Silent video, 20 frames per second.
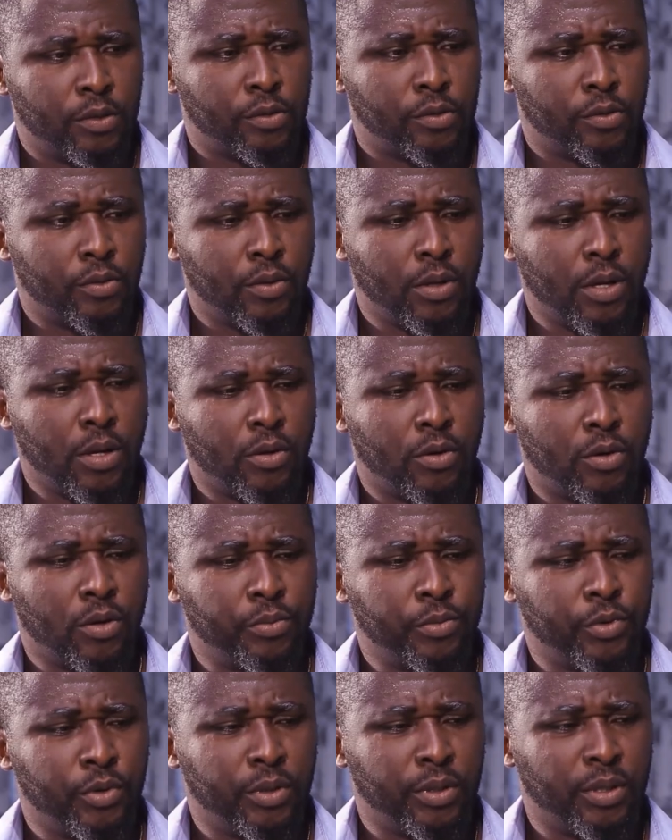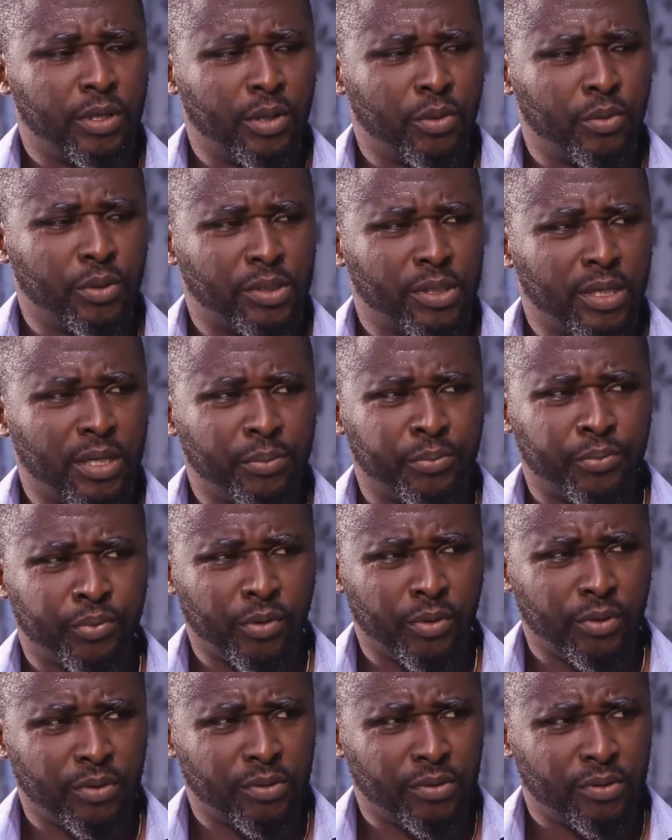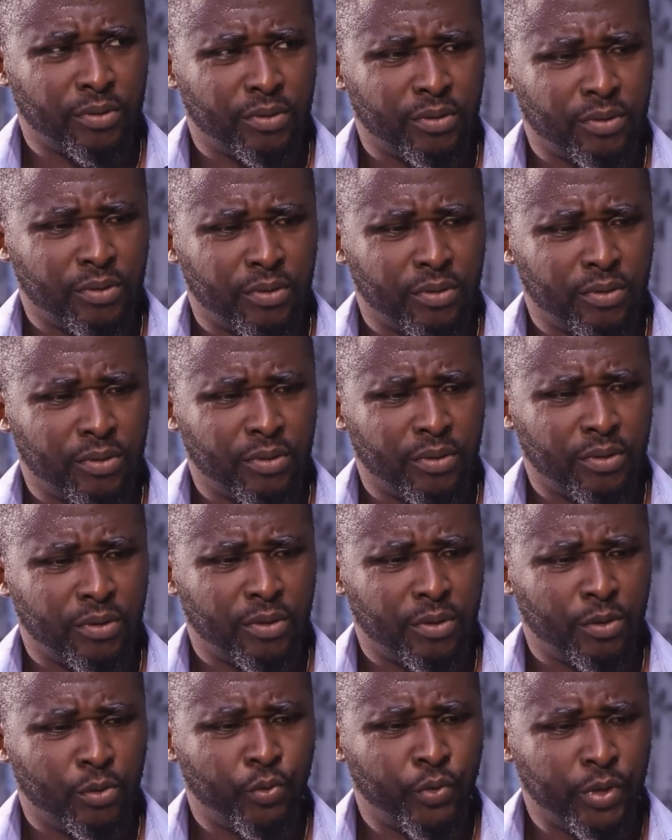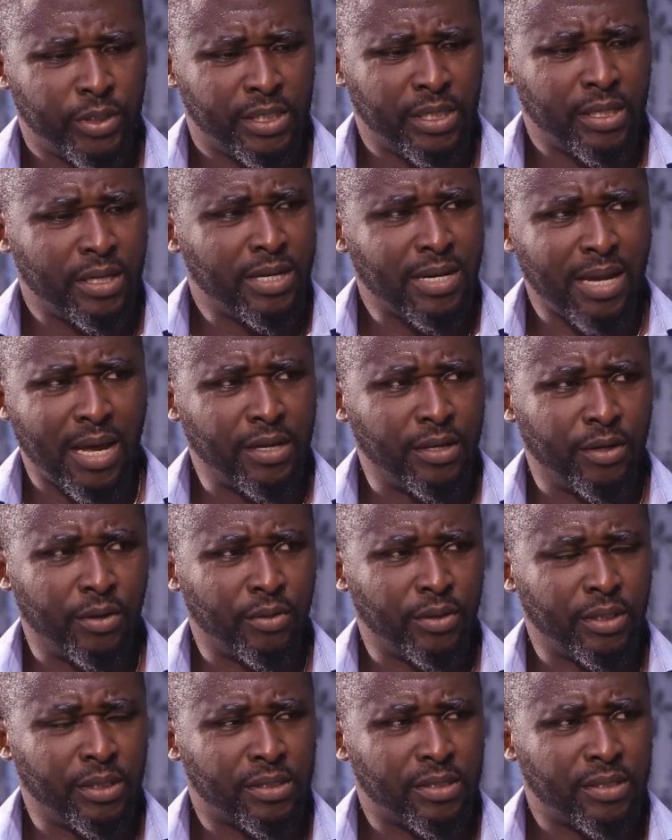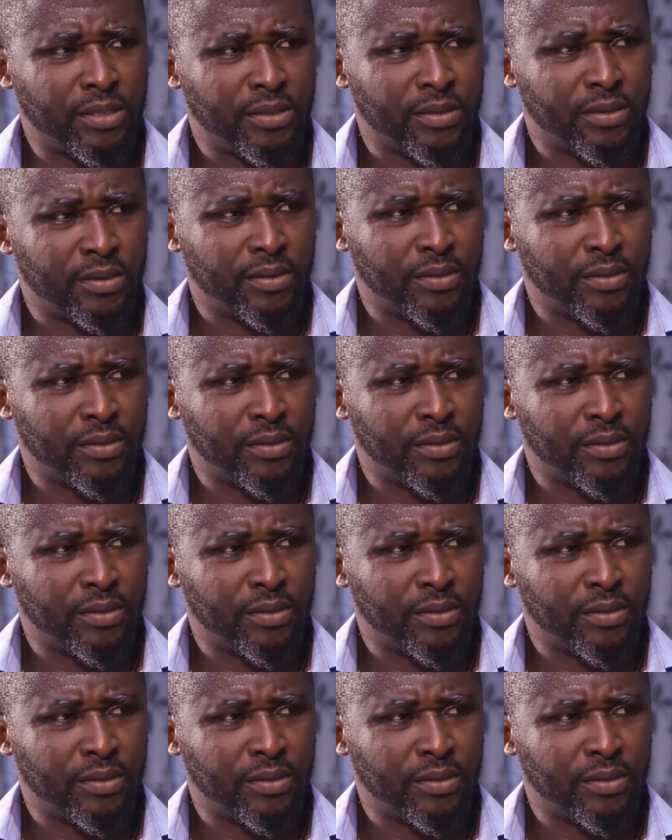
So how come you're here with apron? Written nanny on it